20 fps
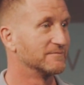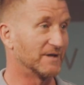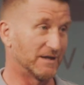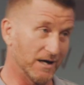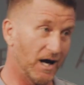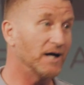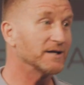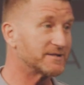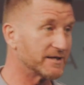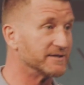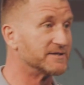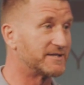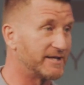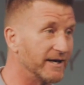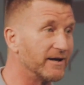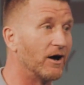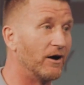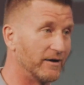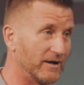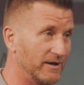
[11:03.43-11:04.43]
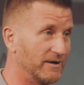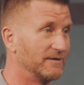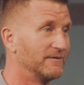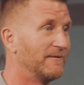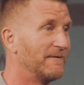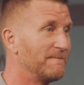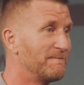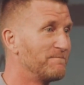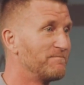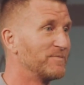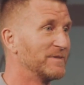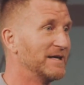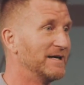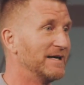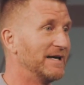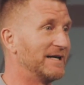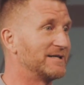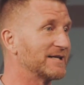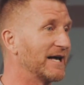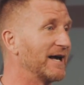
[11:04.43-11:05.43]
God's intent on it.
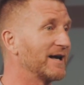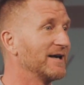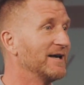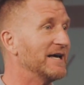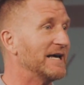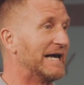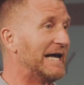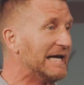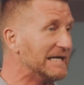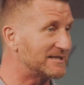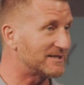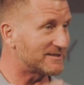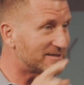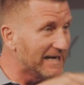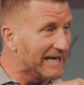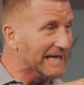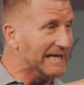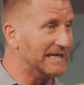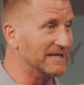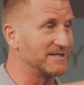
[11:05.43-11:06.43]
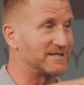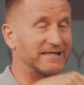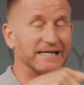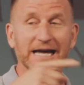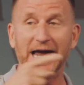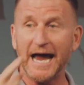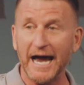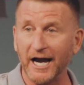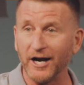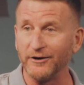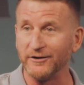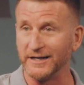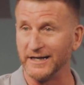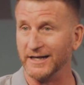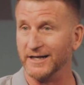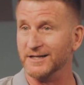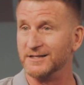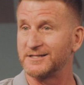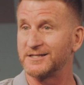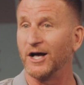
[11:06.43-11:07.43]
He's like, He sees the
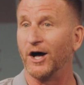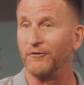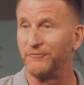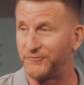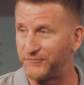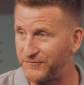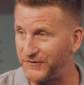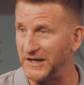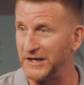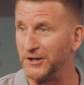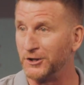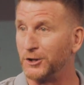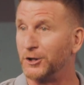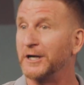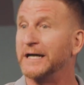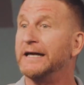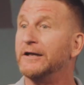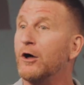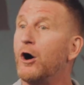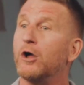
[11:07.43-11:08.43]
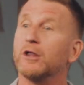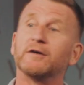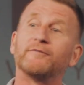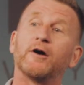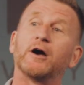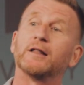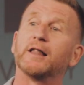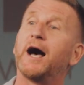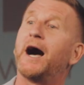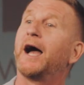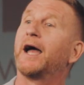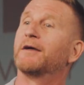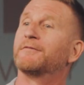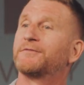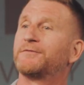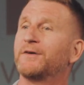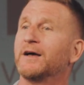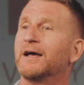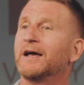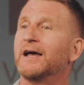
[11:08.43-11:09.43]
areas of fear in all of our
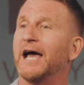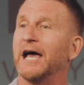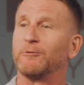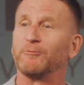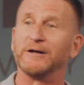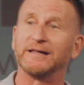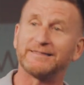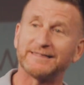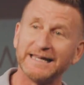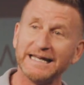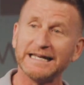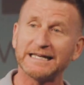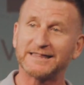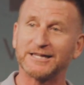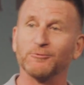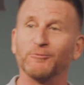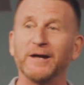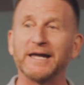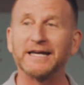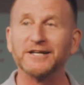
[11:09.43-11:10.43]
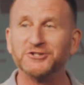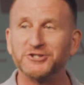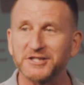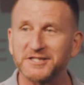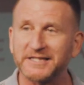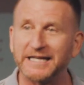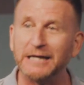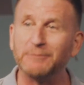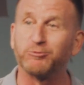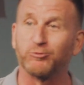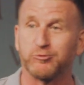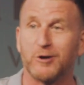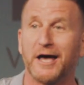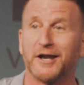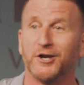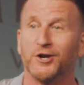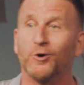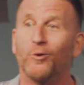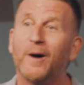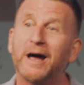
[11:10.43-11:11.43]
life. And we think that we can just keep
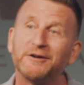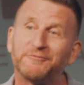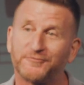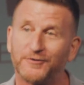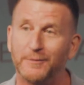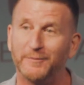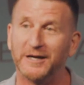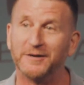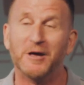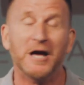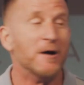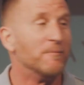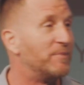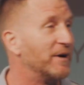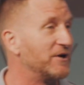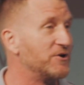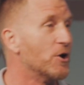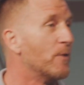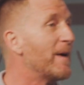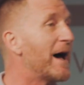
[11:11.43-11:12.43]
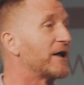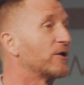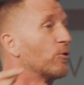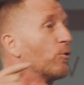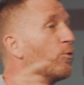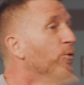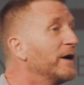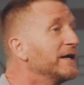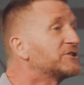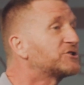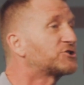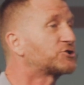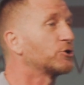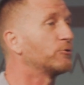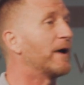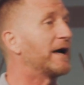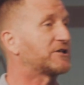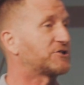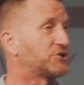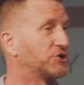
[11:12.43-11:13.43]
running away from it. But no matter which
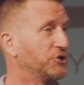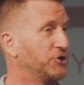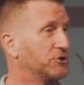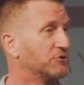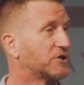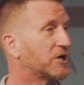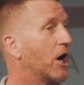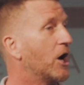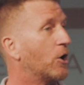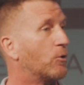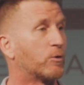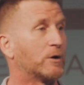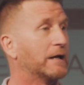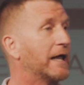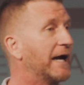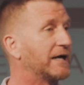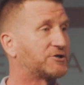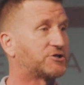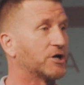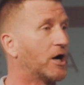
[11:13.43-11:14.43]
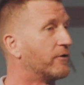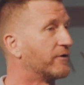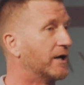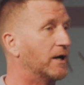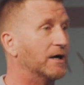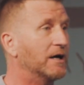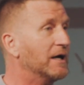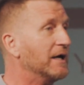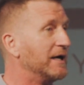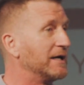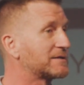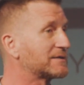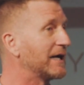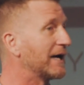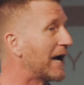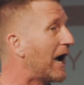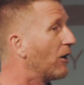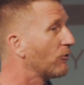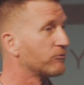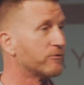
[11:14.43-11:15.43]
direction you go, we're like Jonah. It's
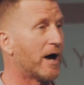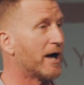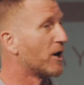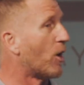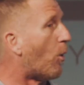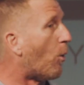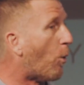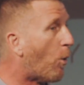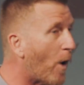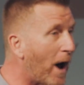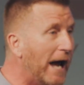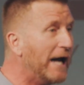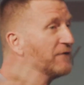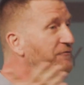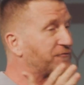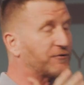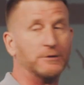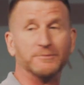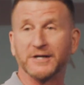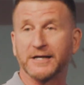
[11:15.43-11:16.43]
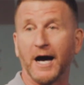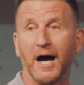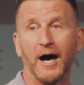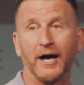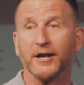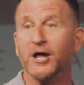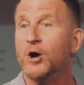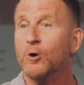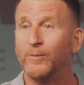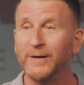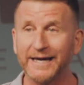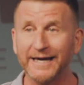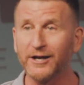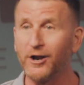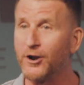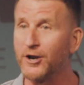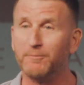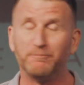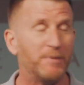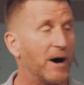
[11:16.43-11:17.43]
like, I'll run away from God. We get
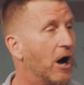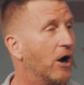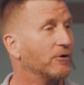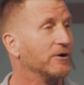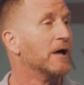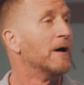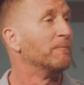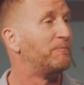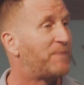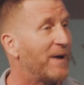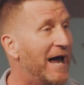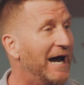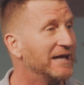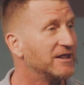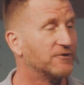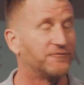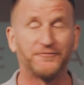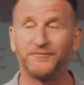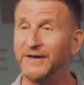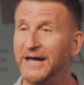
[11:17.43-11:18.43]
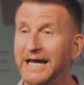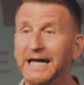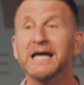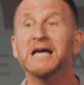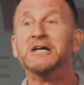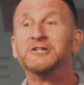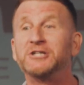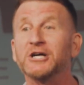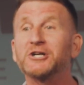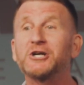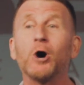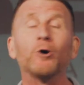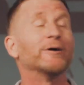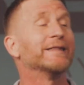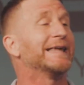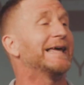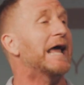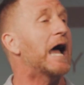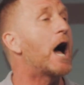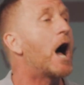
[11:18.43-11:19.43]
on a boat, pay the fee to go
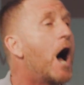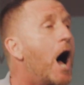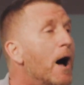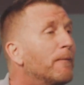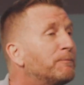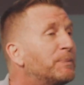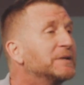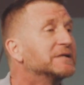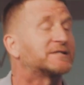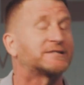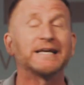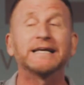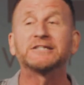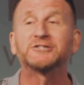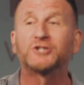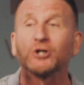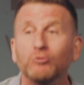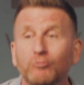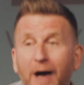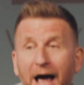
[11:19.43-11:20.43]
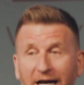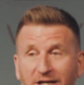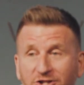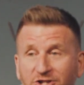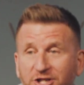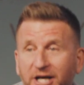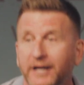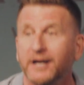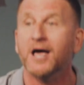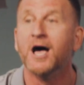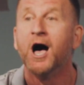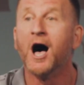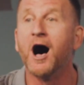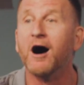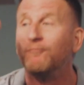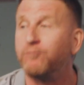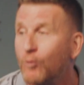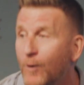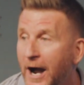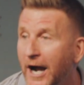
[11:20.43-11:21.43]
in the opposite direction
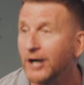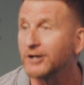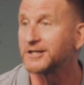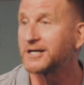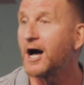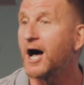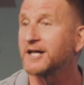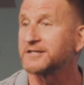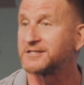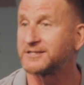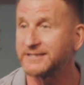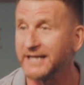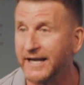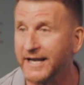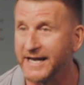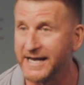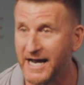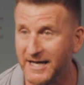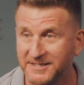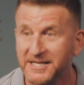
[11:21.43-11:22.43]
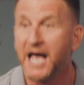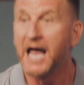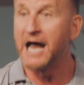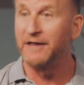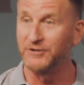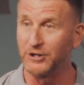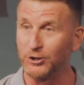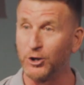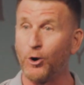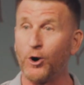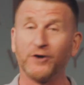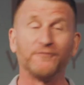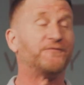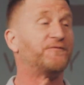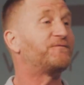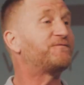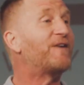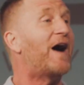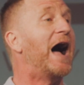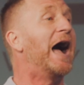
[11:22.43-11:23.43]
of where God's sending us. And the Lord
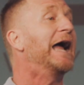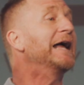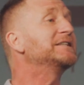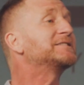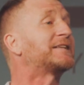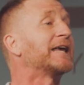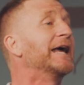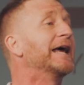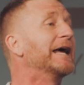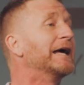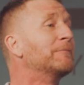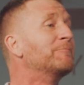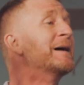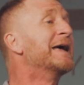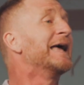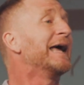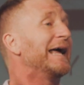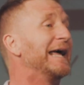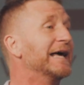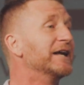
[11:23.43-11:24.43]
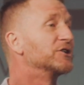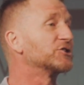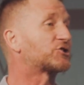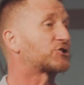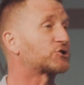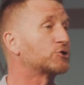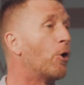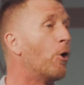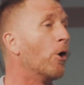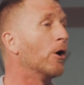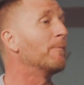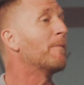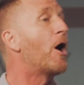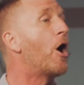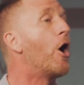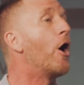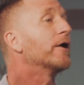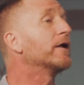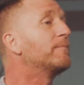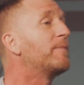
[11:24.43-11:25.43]
finds him in a storm
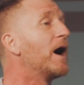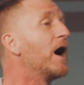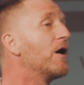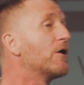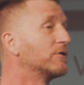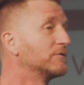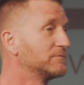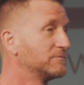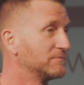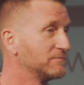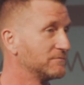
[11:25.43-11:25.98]
on a boat.